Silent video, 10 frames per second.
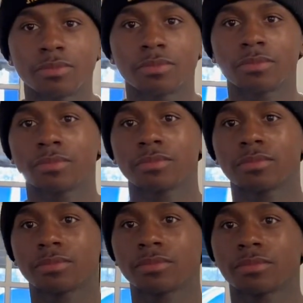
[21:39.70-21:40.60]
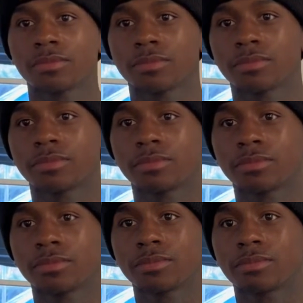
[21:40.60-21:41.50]
don't, you don't feel like being
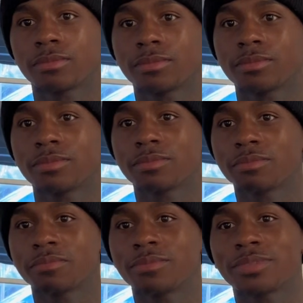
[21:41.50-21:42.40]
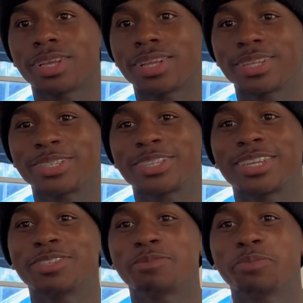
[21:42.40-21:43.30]
sentimental? Nah, it's,
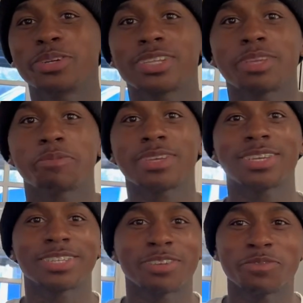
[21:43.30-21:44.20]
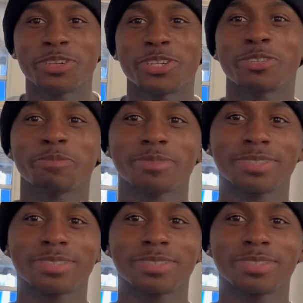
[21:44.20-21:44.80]
it's his birthday, man. Live it up.